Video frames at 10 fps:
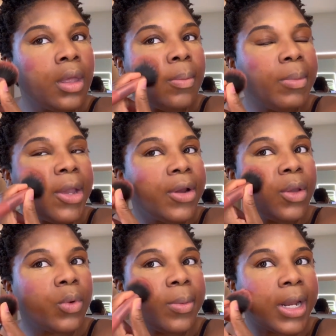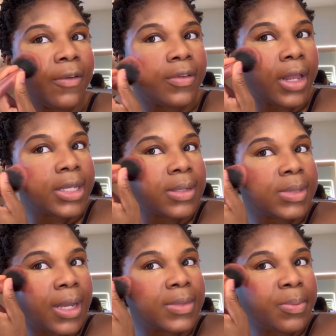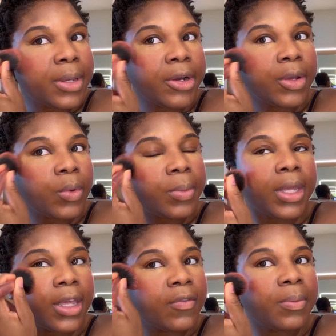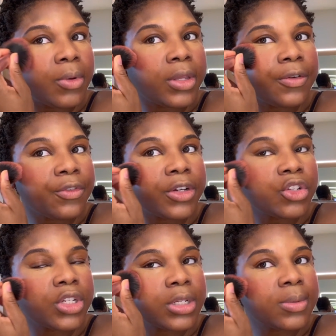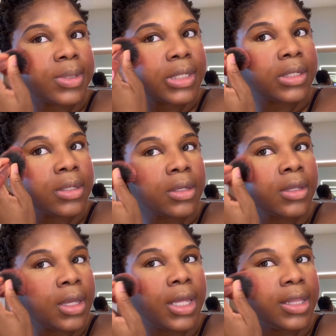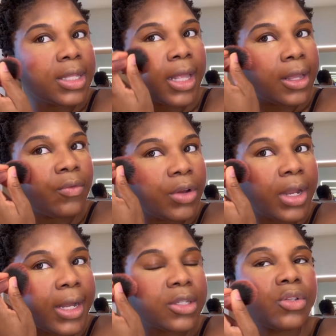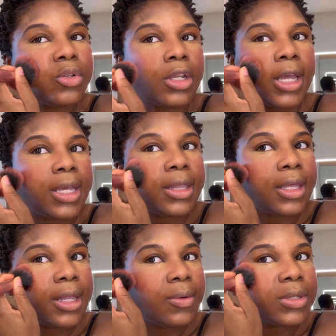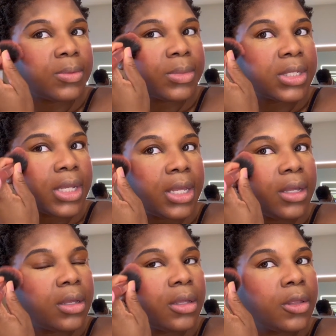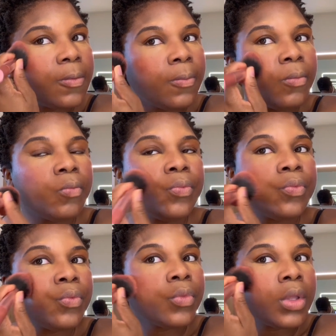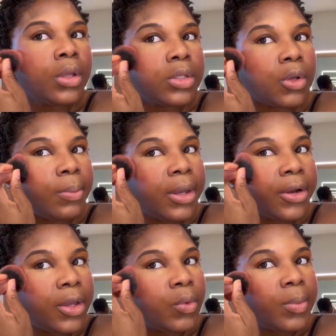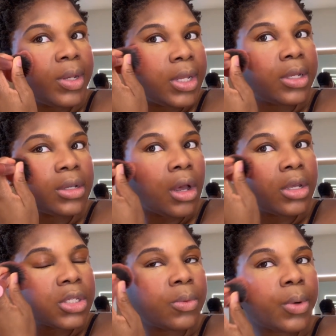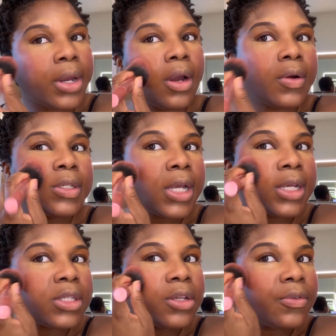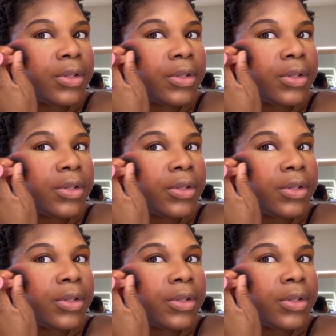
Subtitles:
married women, I feel like sometimes married women give up on their friendships, and then they realize too late that that was a mistake. So married women need to also prioritize their